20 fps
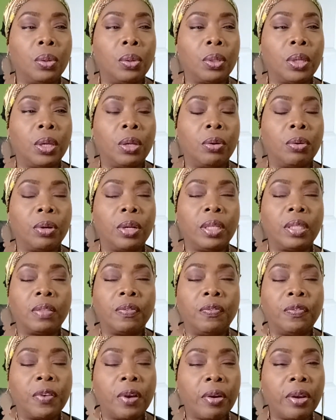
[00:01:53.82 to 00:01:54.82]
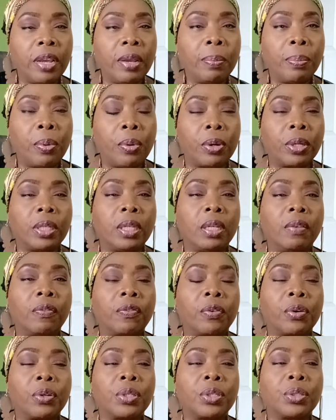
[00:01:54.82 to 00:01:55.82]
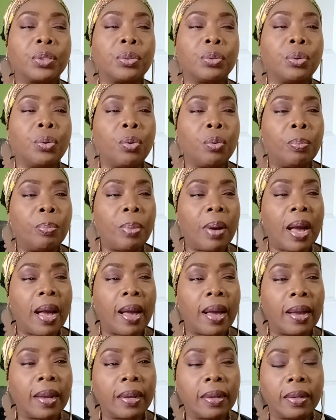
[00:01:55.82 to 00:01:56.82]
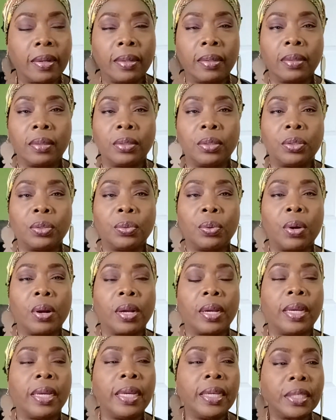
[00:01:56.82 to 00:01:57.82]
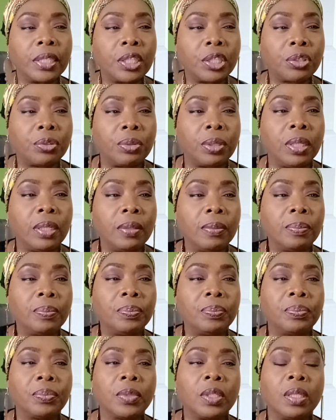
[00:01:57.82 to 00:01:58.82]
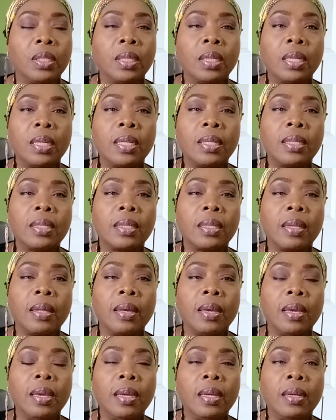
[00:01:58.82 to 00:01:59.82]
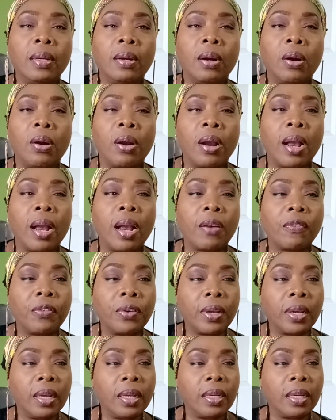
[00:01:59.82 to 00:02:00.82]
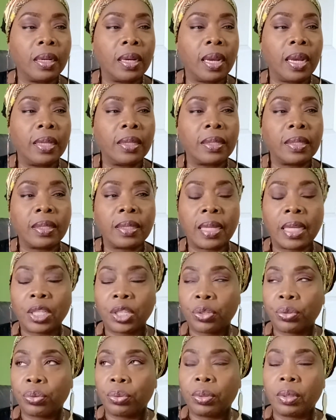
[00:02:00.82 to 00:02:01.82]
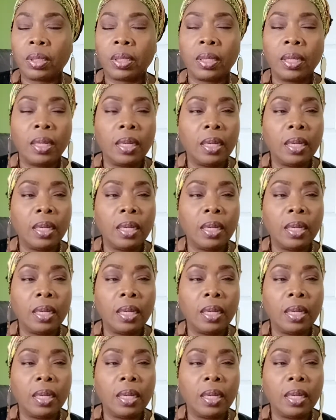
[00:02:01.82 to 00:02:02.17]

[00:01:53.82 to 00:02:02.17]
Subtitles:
you know, it's very important for us to go back to our history, because our African ancestral